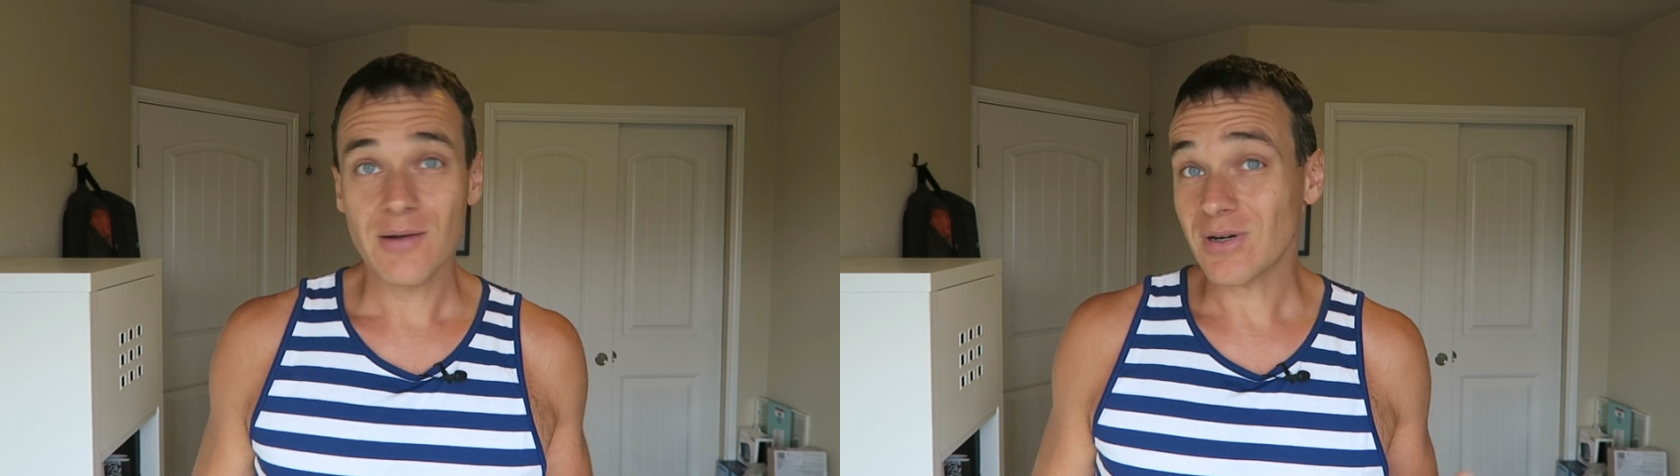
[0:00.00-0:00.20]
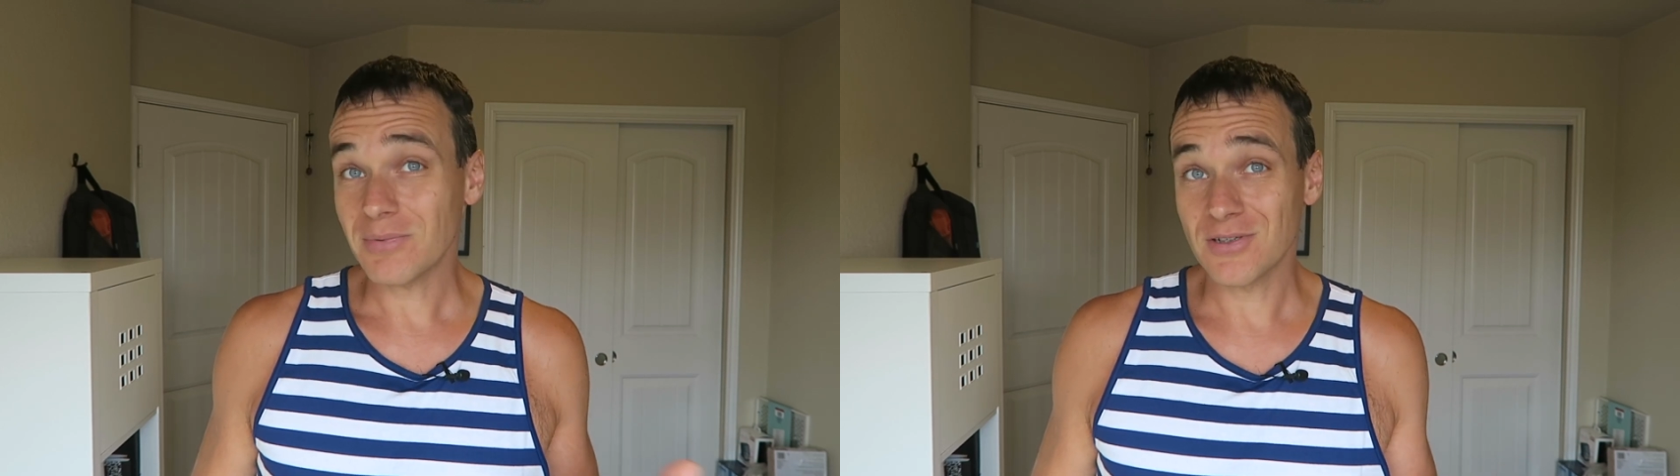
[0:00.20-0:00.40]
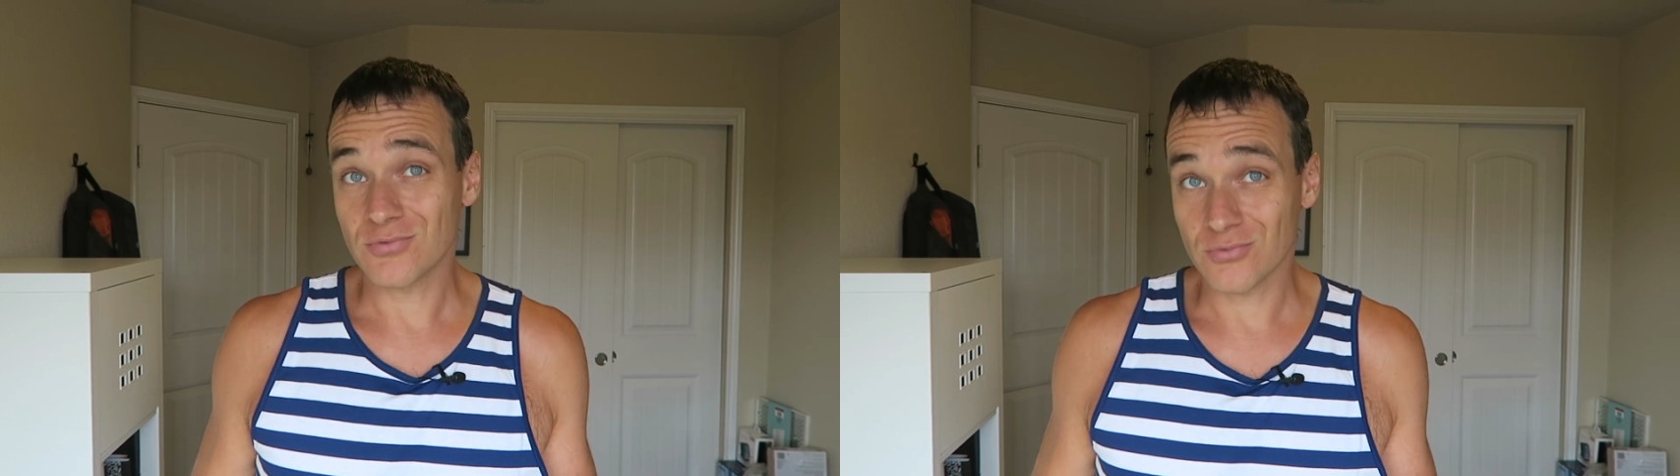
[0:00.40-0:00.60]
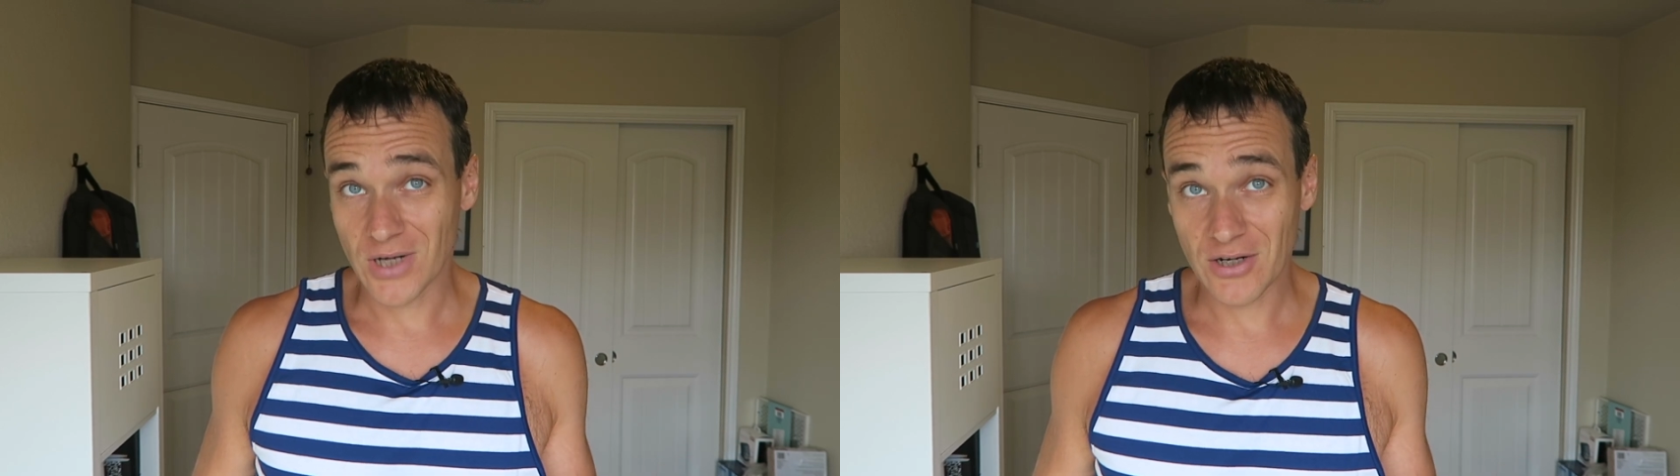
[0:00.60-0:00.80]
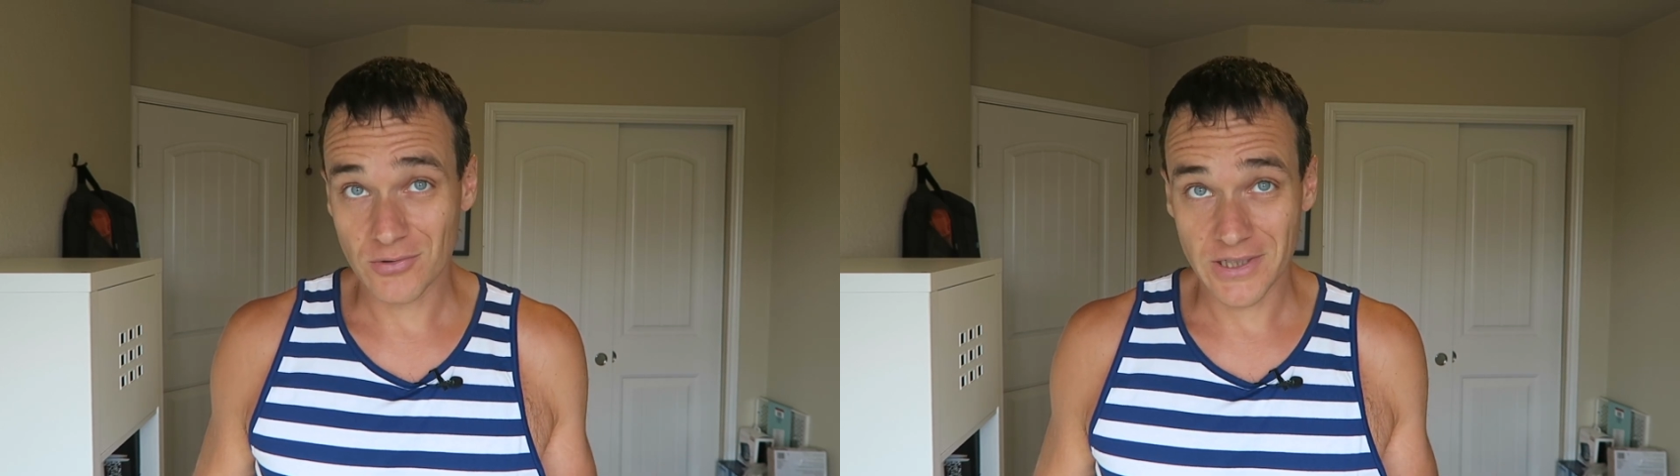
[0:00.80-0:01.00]
Probably
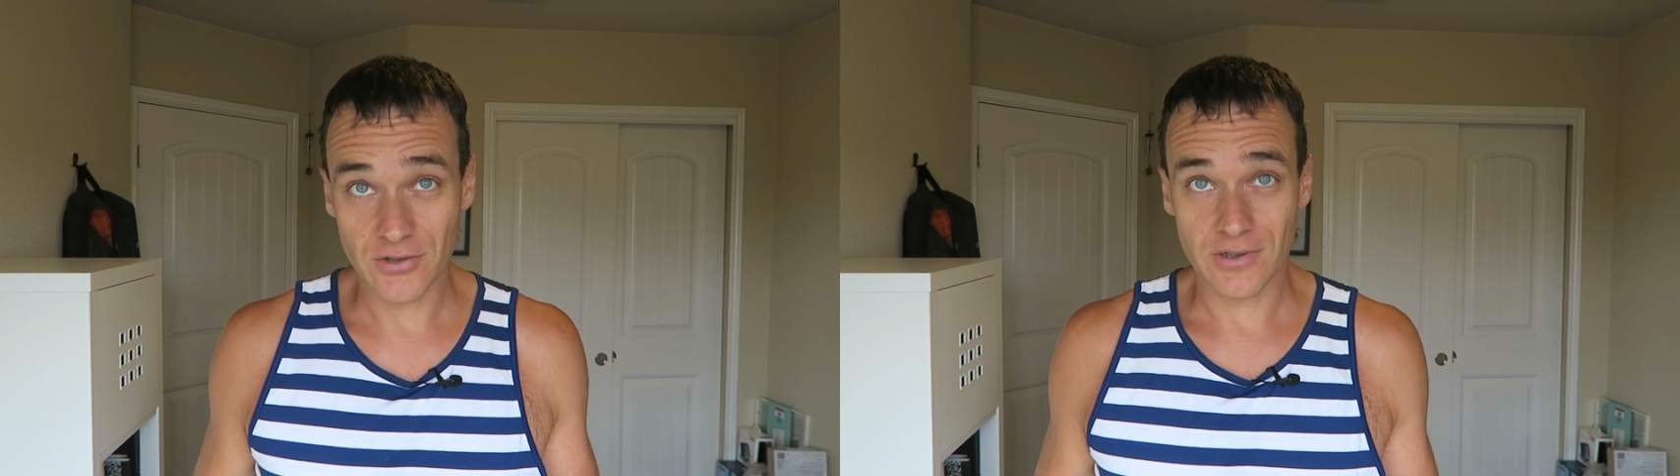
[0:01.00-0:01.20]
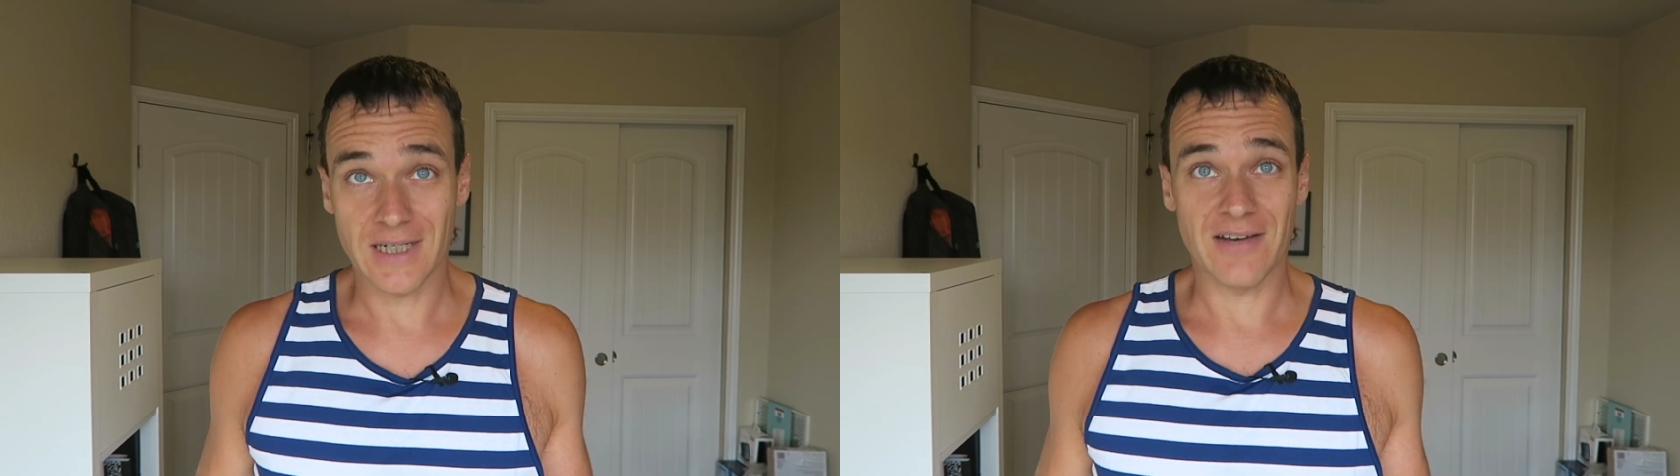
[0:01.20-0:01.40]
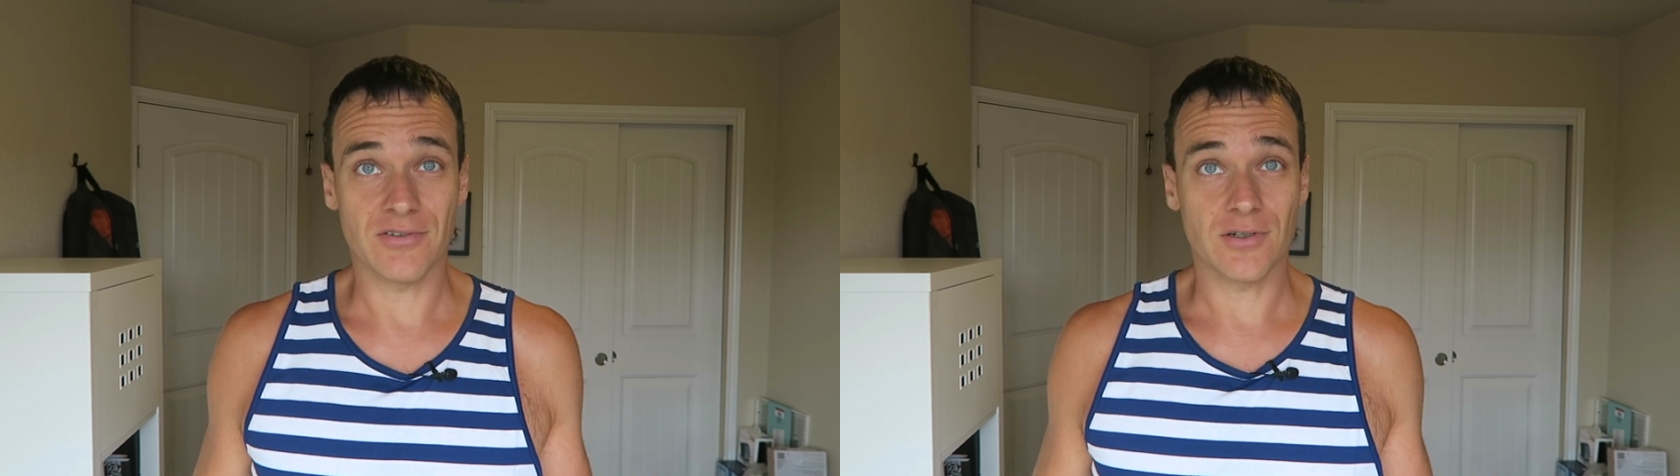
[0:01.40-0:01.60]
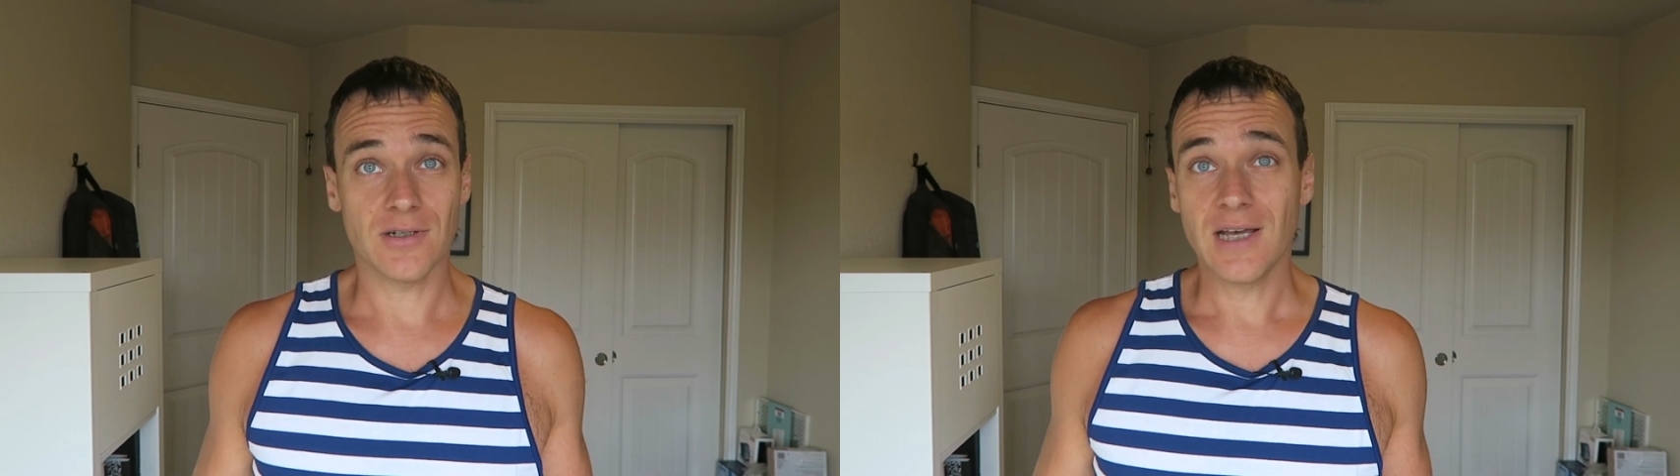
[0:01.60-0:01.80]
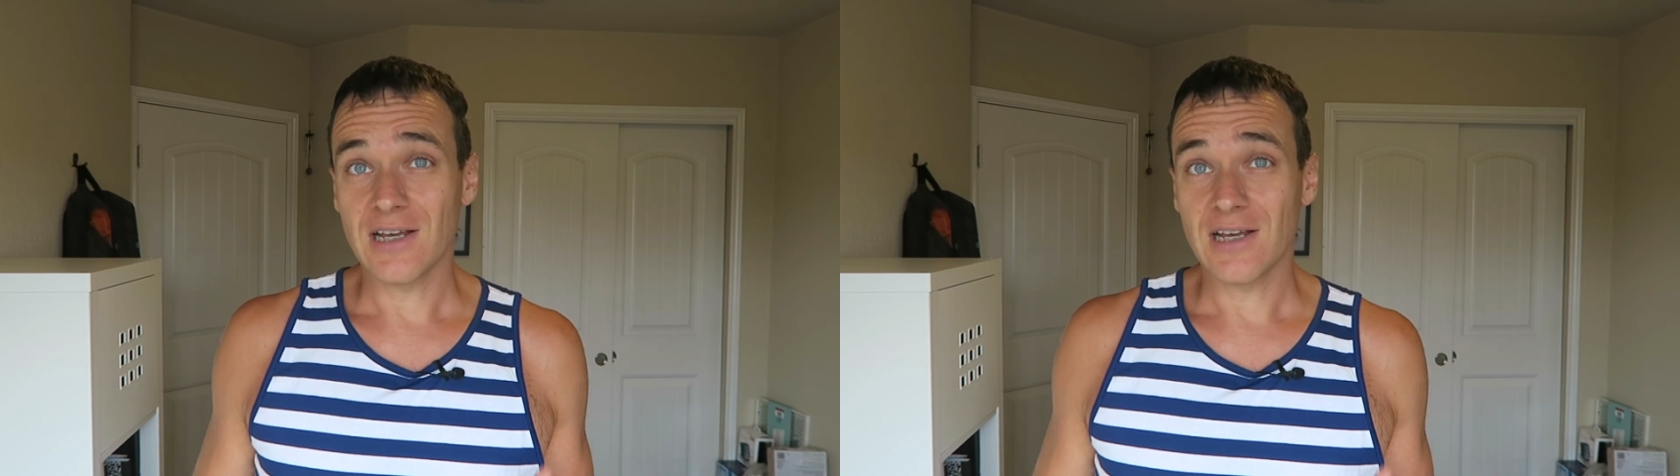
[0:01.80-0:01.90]
rarely or never.